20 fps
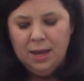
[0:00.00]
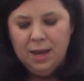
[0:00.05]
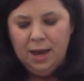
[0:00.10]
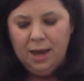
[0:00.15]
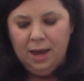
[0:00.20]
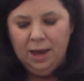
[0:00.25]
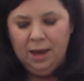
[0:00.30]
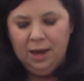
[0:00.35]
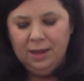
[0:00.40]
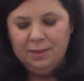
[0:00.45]

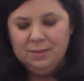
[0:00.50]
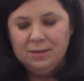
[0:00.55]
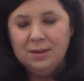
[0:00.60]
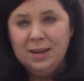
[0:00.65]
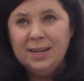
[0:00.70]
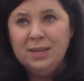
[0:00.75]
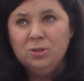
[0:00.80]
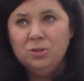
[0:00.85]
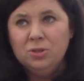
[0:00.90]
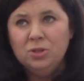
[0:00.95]
And the
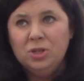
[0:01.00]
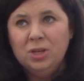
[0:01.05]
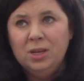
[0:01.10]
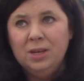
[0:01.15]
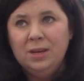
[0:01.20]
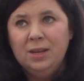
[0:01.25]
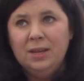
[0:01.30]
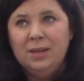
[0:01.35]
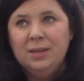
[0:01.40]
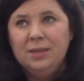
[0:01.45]

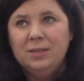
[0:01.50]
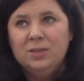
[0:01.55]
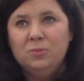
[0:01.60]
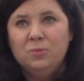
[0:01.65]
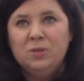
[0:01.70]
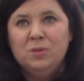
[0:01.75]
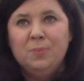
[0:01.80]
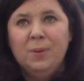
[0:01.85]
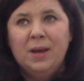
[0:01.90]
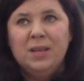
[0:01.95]
nitrogen is
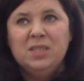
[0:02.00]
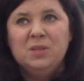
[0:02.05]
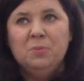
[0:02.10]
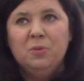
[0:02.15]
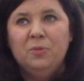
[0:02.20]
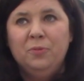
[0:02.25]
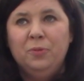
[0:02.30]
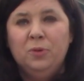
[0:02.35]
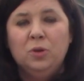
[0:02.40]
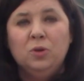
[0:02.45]

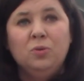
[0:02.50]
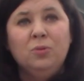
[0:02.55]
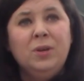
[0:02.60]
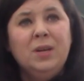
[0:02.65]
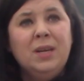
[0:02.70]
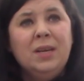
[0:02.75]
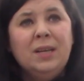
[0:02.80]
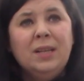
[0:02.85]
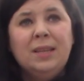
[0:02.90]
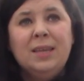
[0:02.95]
responsible for
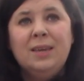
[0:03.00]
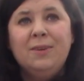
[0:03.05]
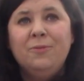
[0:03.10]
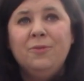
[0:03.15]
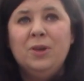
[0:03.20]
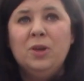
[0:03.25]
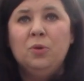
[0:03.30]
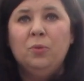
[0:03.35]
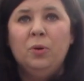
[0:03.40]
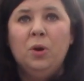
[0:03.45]
green
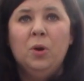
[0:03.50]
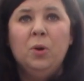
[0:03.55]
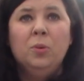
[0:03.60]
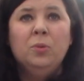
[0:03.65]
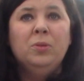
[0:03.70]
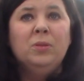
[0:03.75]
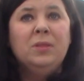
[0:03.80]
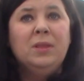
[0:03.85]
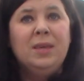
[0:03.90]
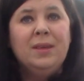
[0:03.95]
leafy
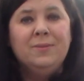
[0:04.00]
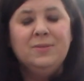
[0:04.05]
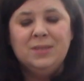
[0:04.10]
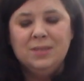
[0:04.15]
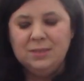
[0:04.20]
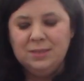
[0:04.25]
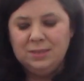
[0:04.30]
growth, leaves, and